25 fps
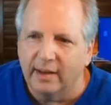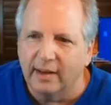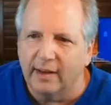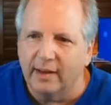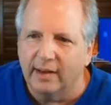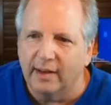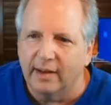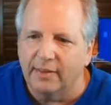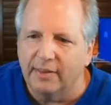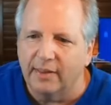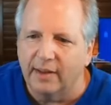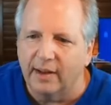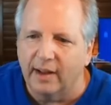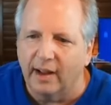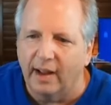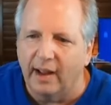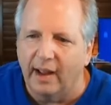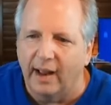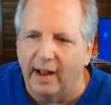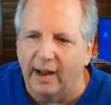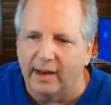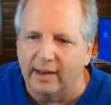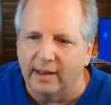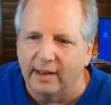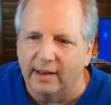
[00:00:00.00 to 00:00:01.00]
And I think I
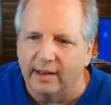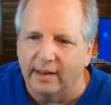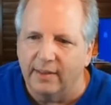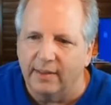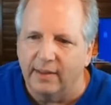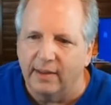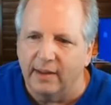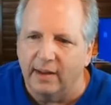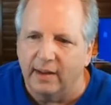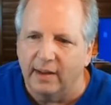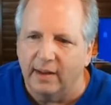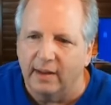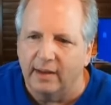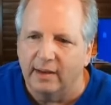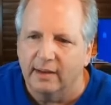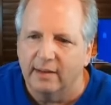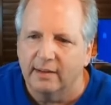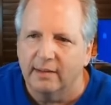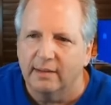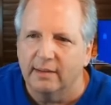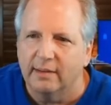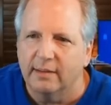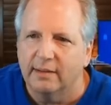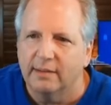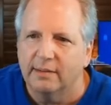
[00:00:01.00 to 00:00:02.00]
had it in
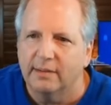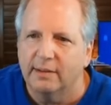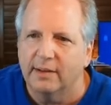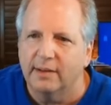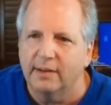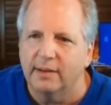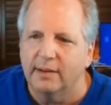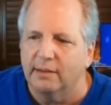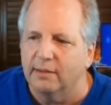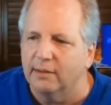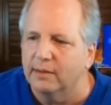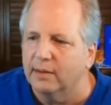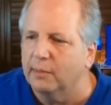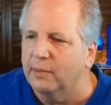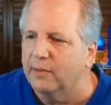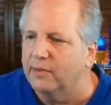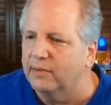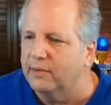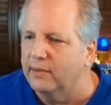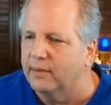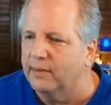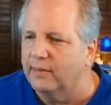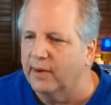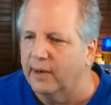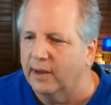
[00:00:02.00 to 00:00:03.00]
no, I don't. Let me
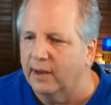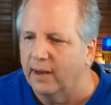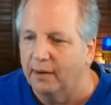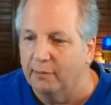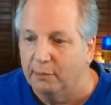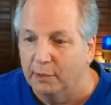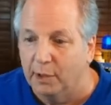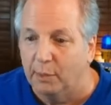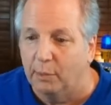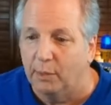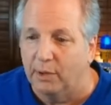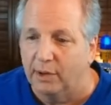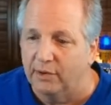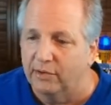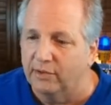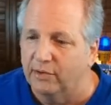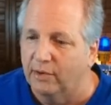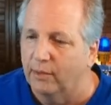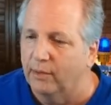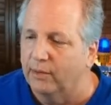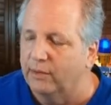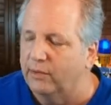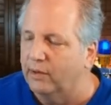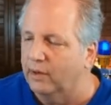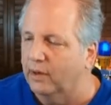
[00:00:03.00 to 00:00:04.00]
see if I really want to
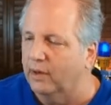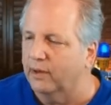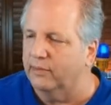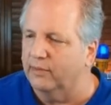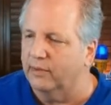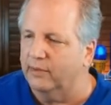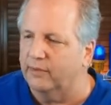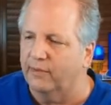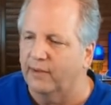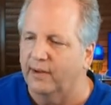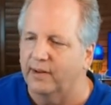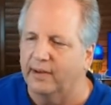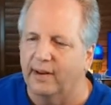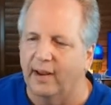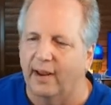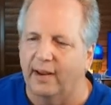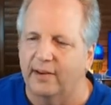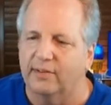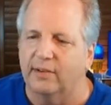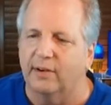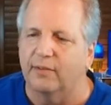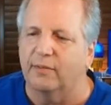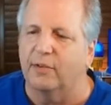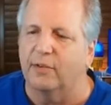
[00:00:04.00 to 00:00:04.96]
show it to you because it's fantastic